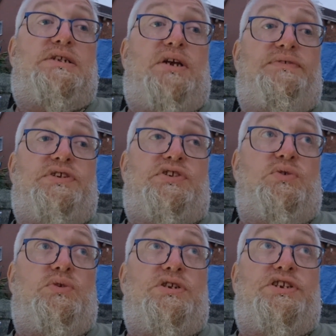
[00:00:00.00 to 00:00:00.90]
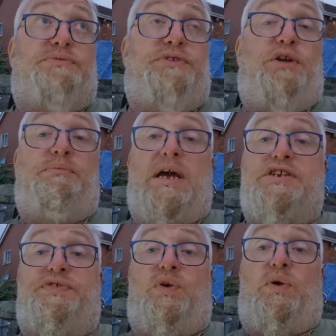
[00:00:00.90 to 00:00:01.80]
So I've just ordered some new
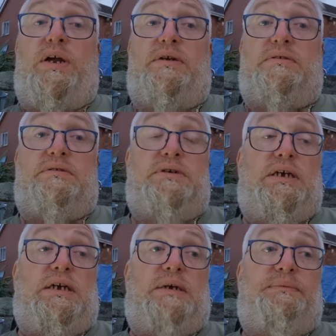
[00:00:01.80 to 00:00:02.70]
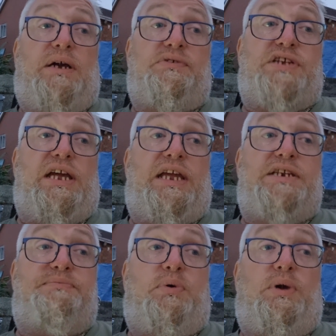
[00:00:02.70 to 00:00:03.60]
mesh for it. That will take it
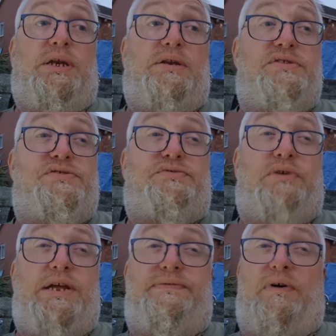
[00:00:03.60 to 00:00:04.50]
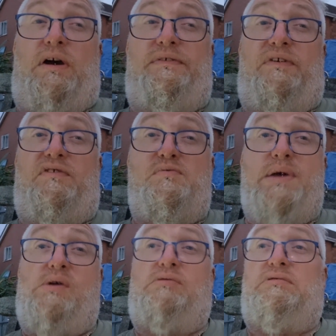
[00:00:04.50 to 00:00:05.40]
to 0.35 of a
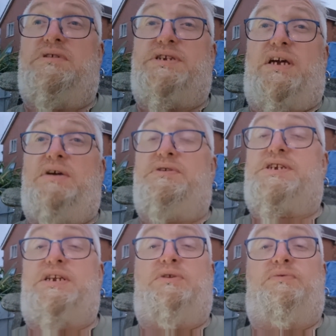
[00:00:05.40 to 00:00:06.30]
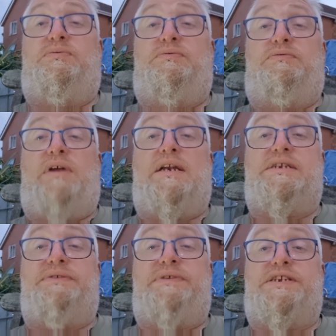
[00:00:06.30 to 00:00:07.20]
mil, so still
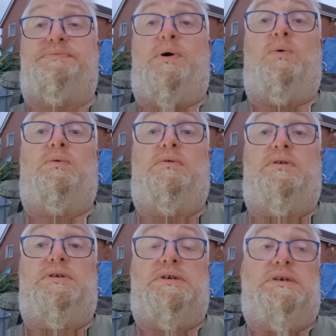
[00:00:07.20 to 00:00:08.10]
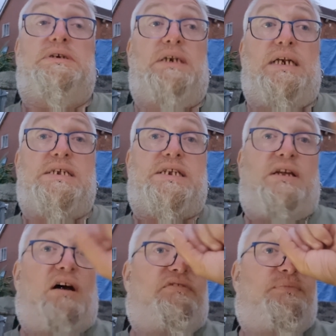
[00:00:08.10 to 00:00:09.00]
relatively small, less than
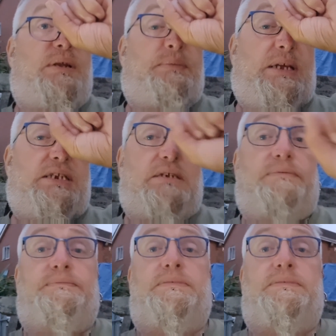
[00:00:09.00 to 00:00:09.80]
half a millimetre.